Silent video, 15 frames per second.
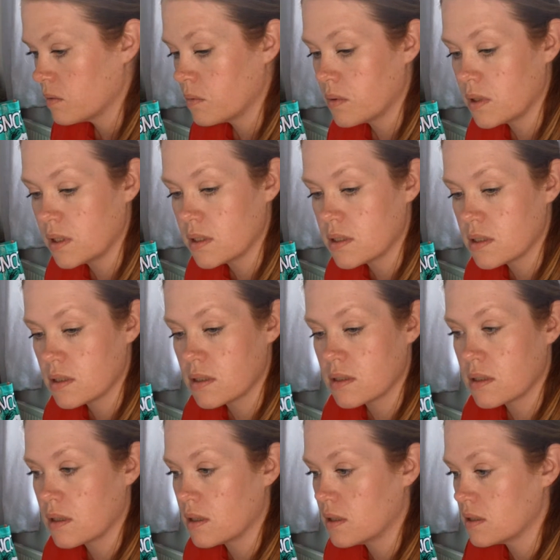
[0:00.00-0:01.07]
we need to
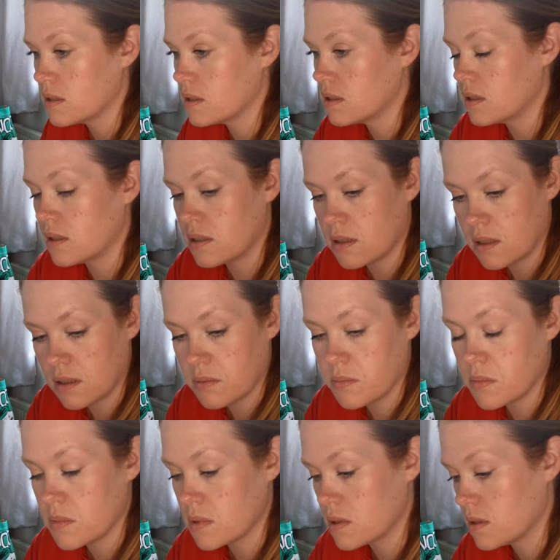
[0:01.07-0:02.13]
start listing these
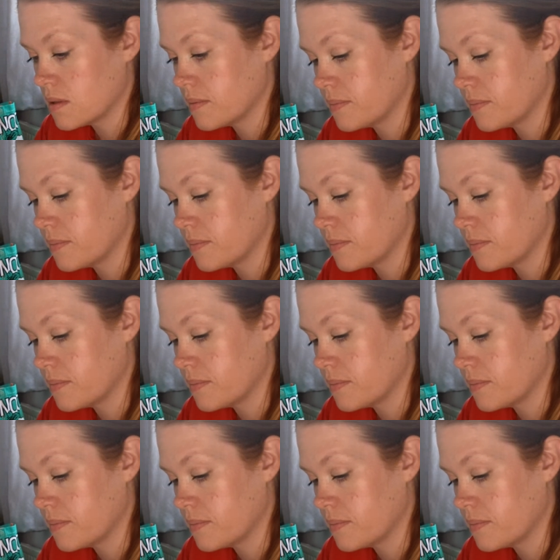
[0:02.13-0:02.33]
items.